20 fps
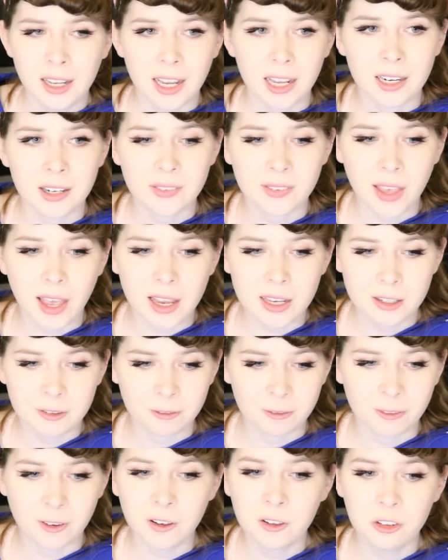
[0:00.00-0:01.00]
and it's kind
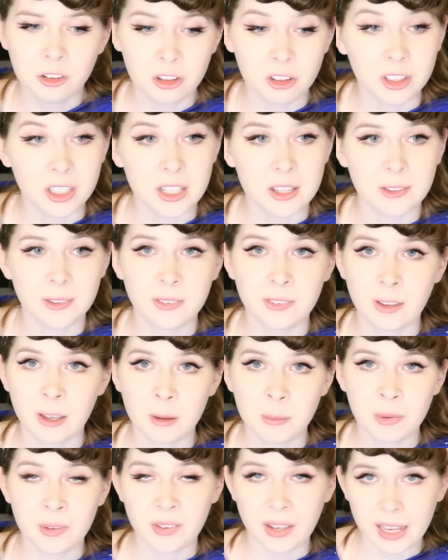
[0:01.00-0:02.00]
of functionally the
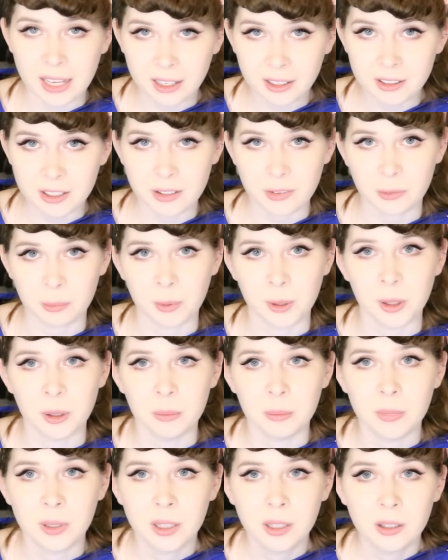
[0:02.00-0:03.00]
same as Andy's
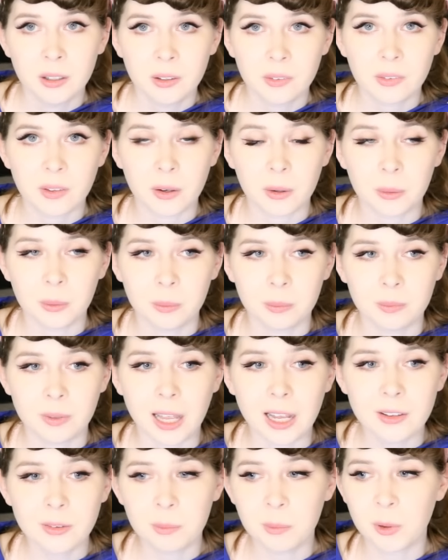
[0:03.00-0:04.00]
room. So
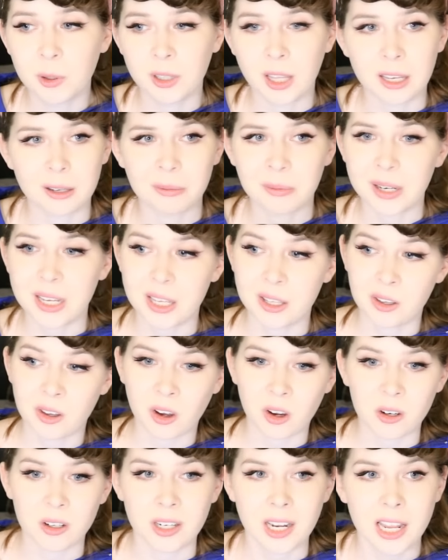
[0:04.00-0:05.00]
that's more like
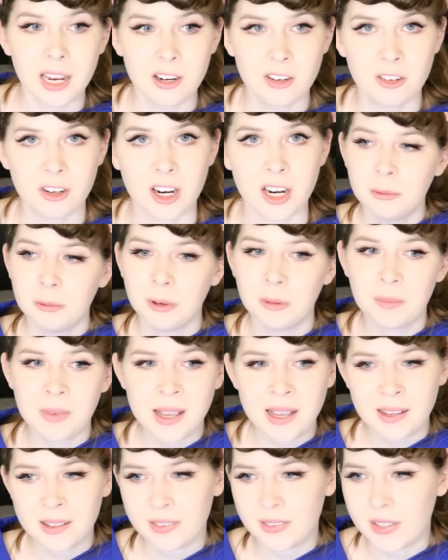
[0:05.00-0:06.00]
reincarnation. Well,
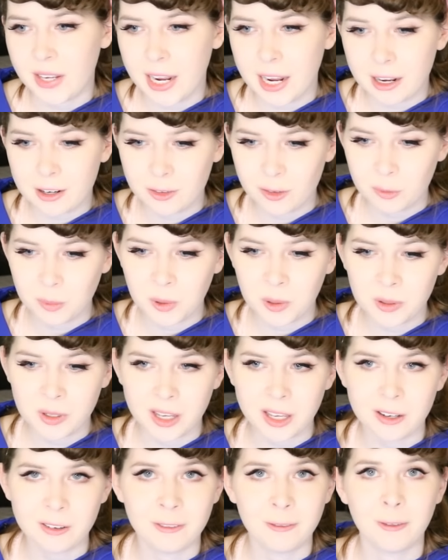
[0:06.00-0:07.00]
man, tangible,
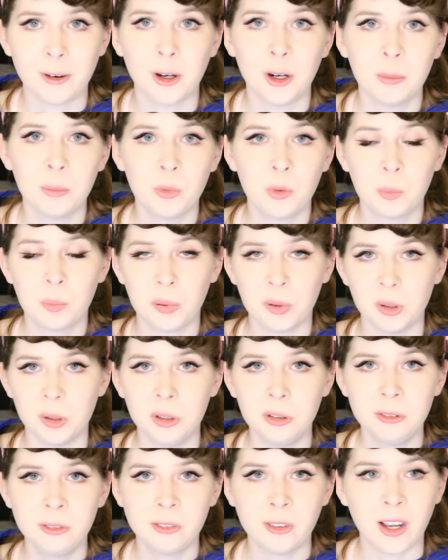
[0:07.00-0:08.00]
confirmed
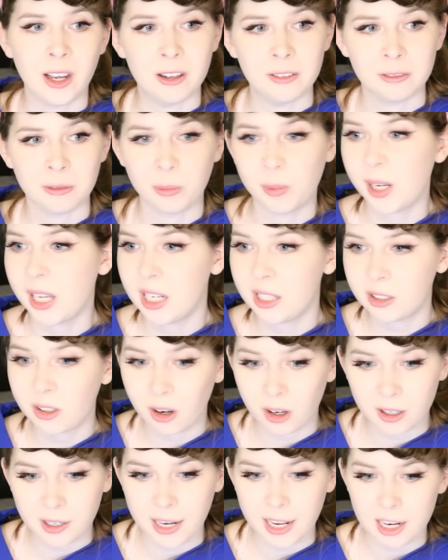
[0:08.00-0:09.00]
proof of
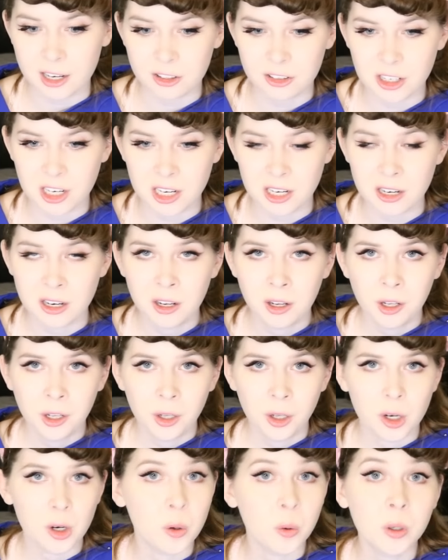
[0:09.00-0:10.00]
reincarnation
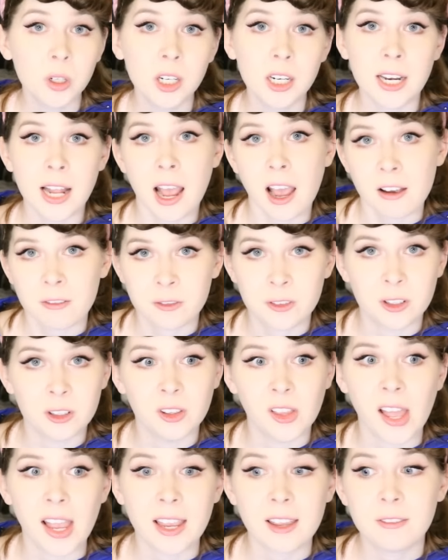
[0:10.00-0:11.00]
or an
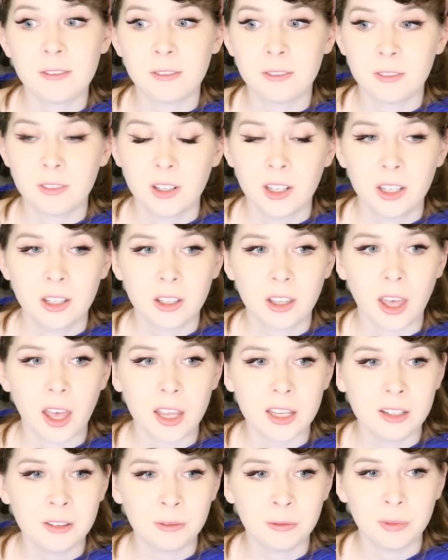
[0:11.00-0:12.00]
afterlife
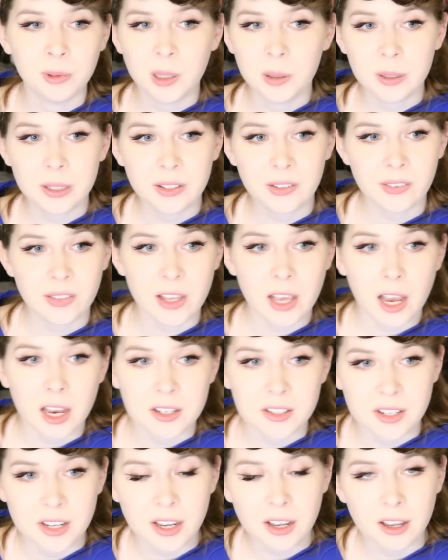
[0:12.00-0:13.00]
kind of ruins the
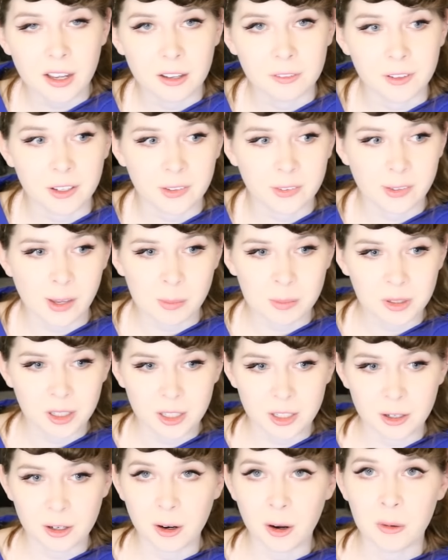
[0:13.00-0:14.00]
idea of
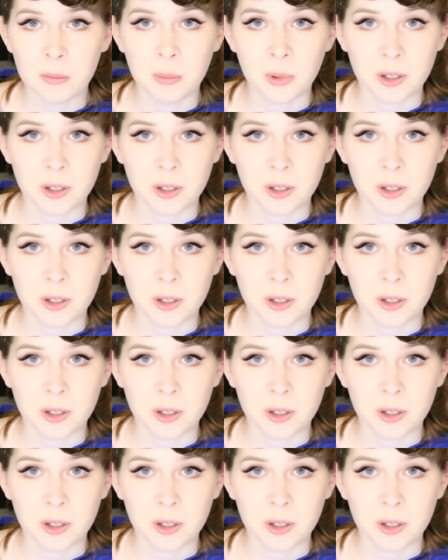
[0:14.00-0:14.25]
accepting your own